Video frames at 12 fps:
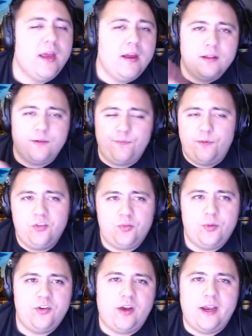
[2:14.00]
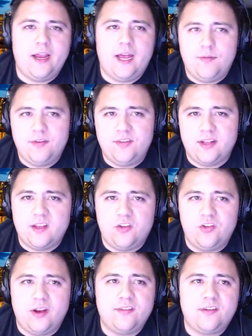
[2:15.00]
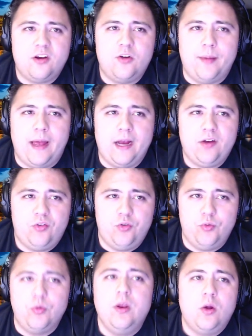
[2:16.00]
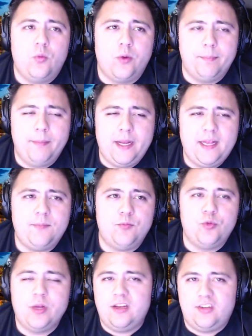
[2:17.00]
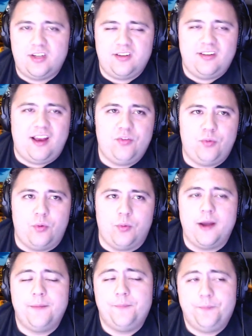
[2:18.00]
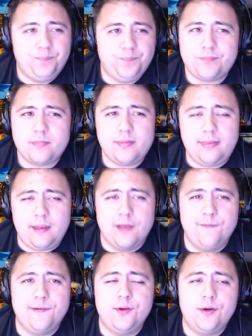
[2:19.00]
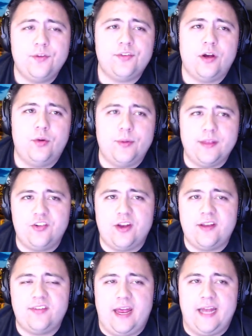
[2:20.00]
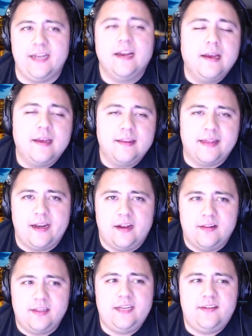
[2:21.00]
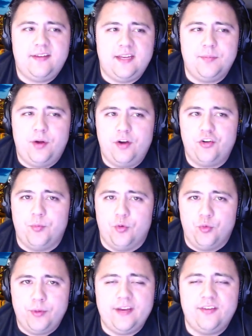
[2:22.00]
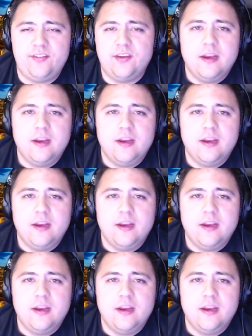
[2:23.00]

The first wish I have is that the Jets go back to what made them really successful, right? A few years ago when the Jets had that elite team under Maurice,